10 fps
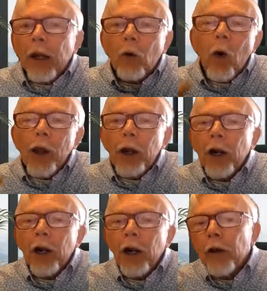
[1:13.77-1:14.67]
I make it
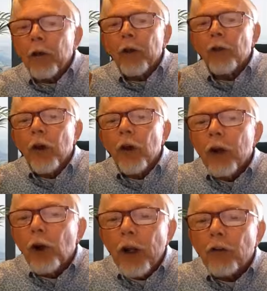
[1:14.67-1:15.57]
quite clear
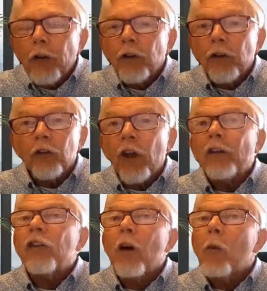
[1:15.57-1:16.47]
that
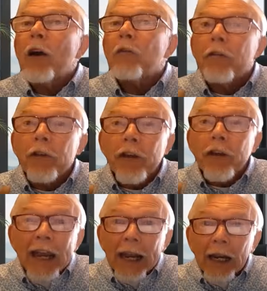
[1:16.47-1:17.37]
creativity is actually a way
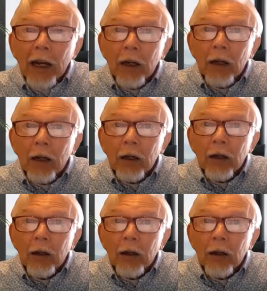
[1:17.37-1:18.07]
of thinking.